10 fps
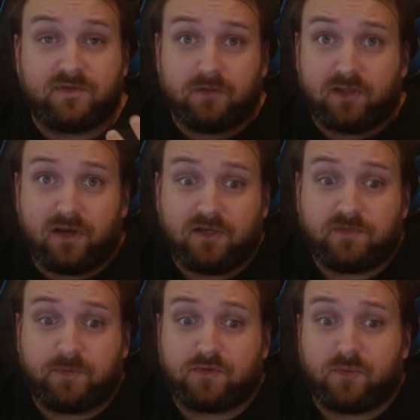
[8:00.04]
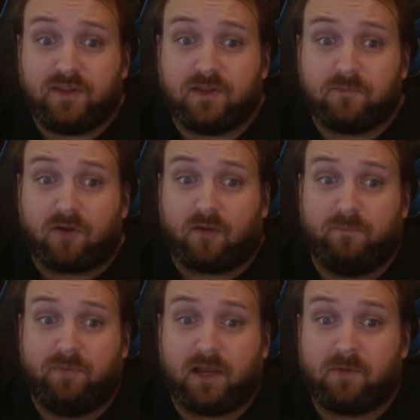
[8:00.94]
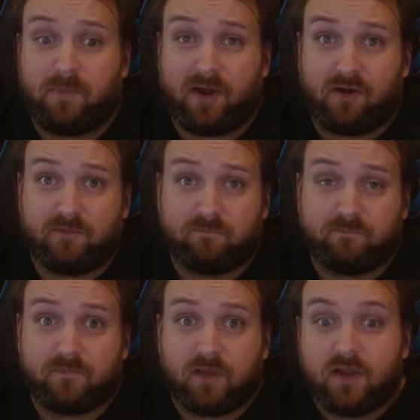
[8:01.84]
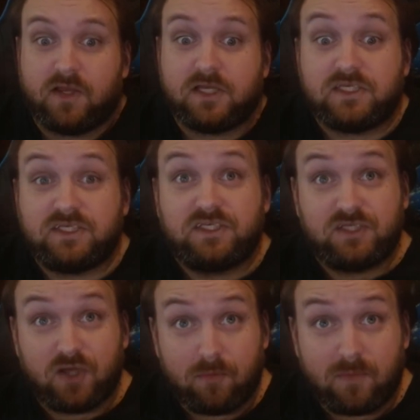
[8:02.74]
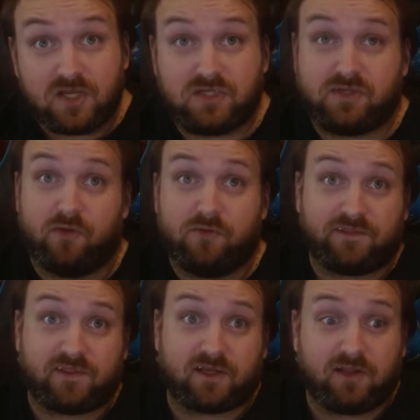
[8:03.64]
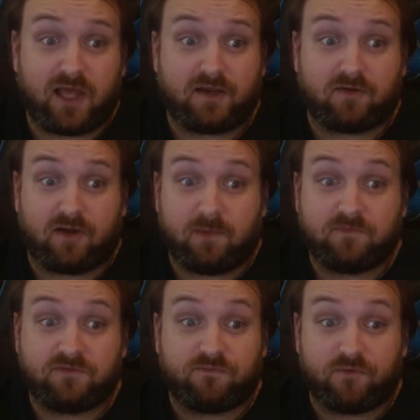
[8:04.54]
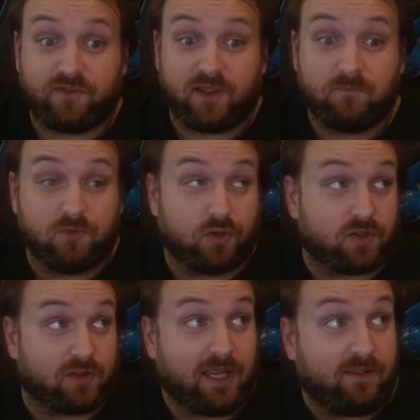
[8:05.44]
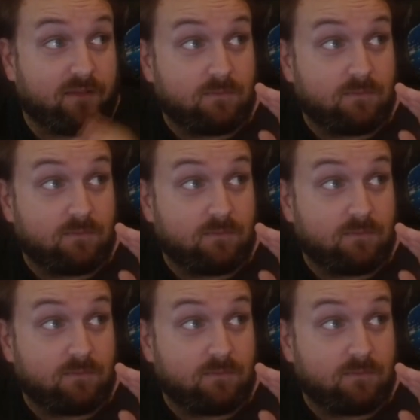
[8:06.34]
similarities between them become apparent. So much so that the cladograms for them look like